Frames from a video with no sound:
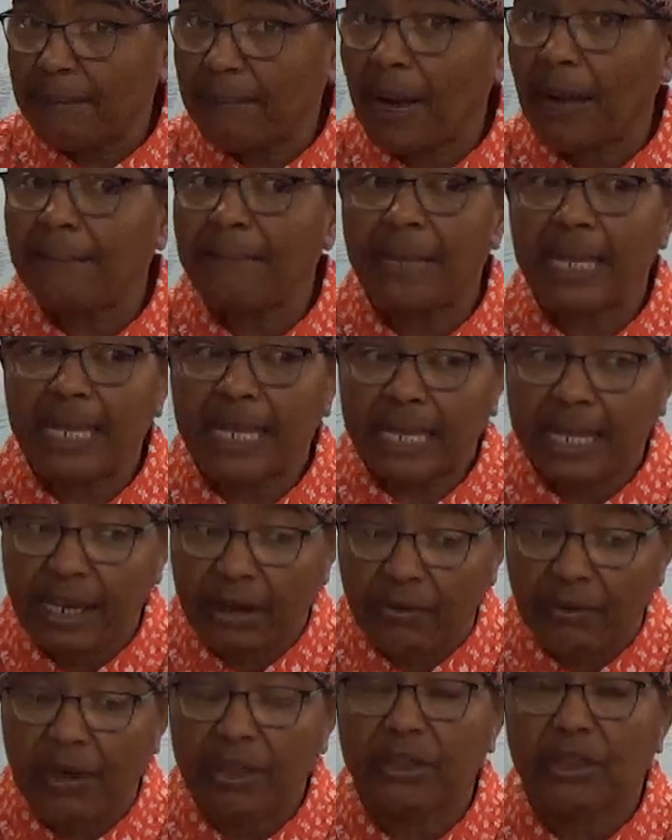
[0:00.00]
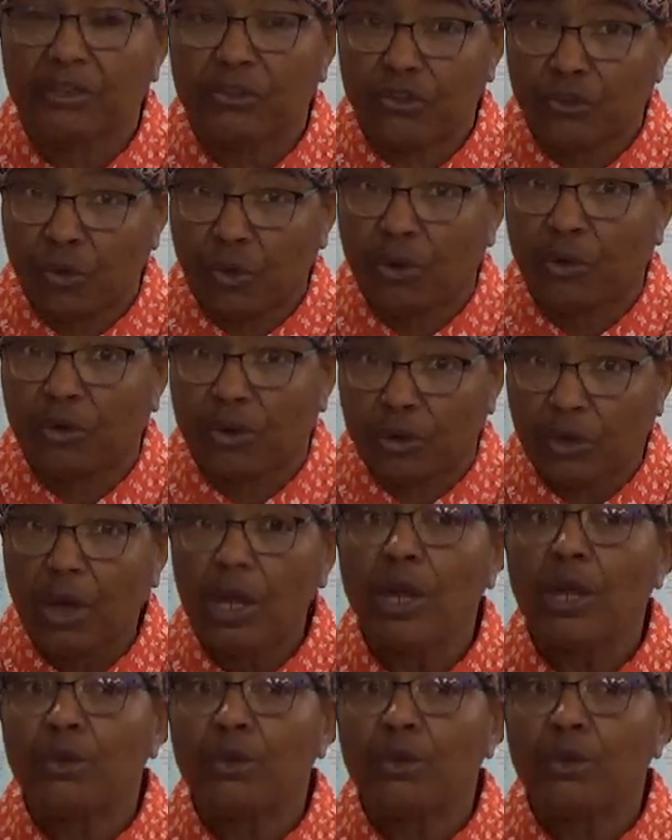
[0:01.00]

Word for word: By me hearing this word